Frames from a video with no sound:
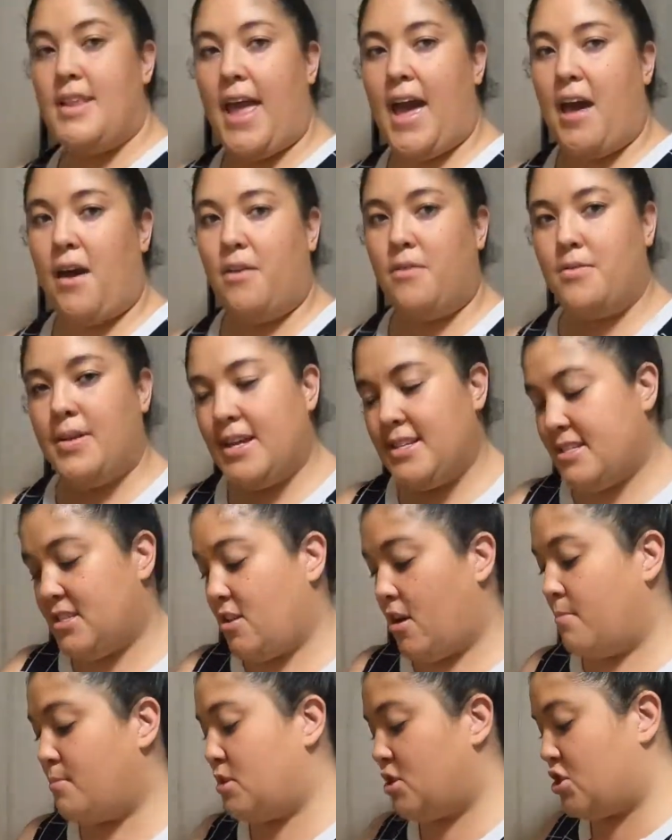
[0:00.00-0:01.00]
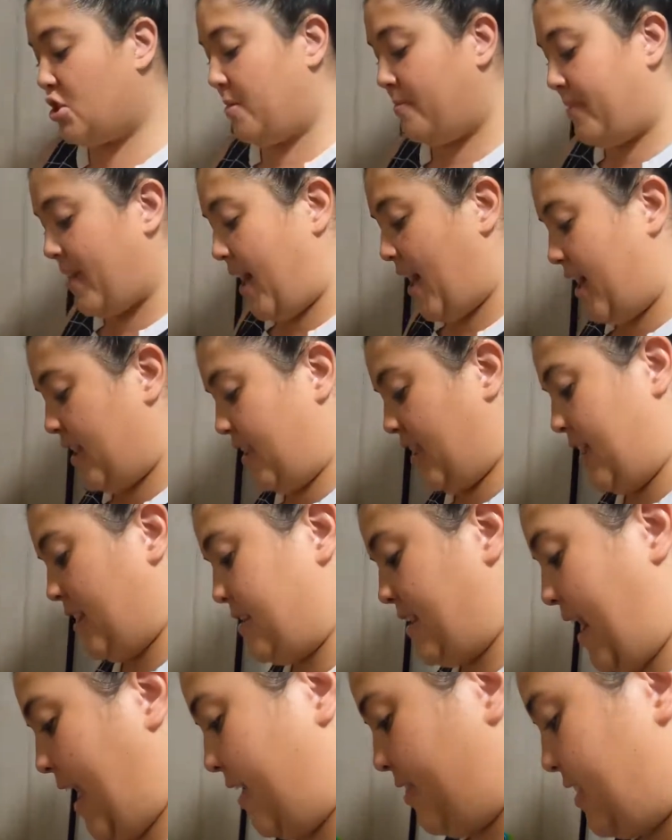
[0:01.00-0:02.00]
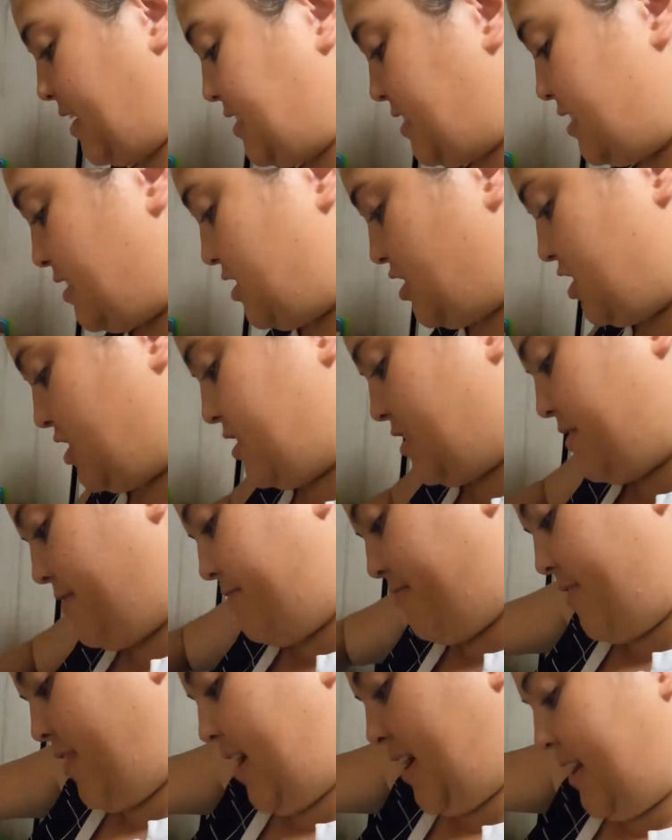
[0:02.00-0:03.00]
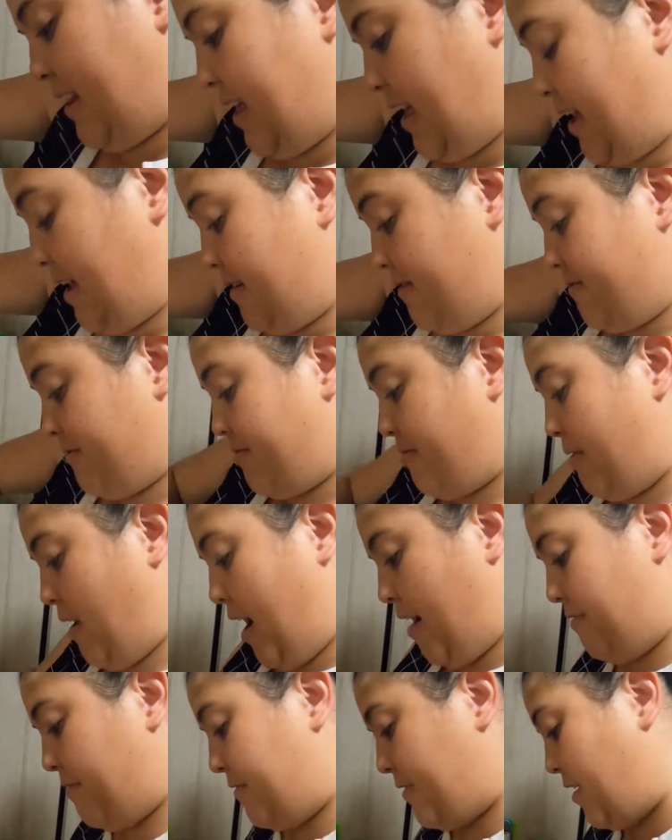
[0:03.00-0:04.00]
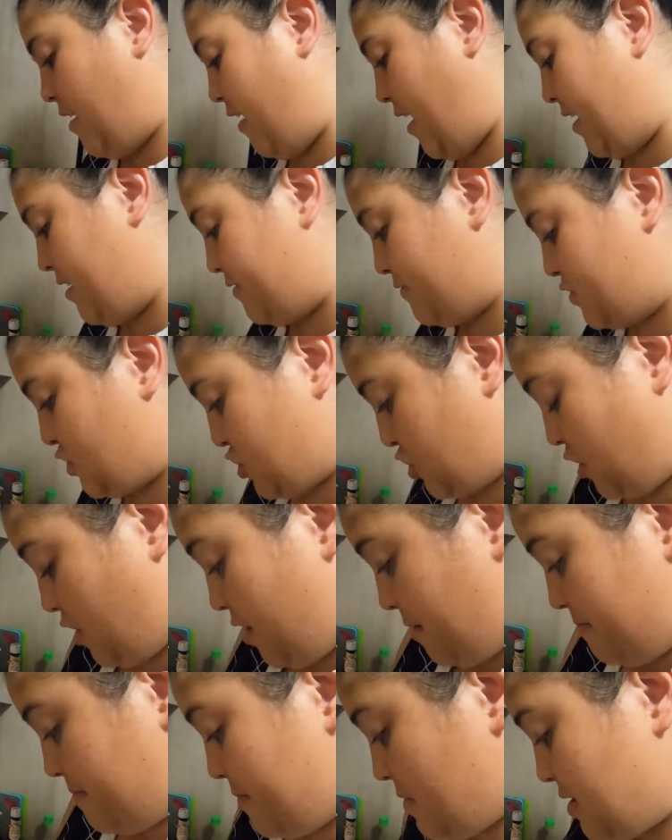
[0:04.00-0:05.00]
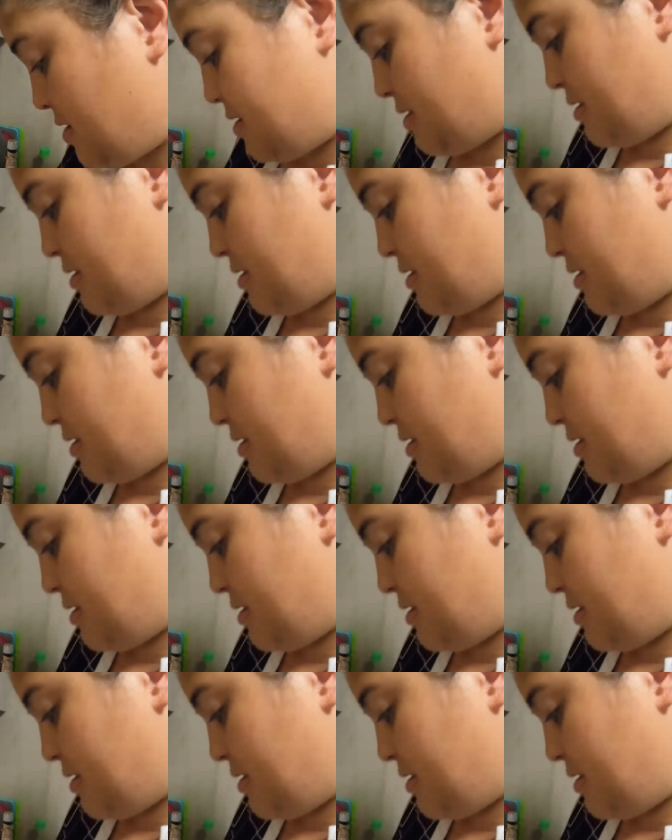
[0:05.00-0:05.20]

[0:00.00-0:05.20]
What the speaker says: Now, it's time to chop the onion. Now, this is just a really rough kind of chop.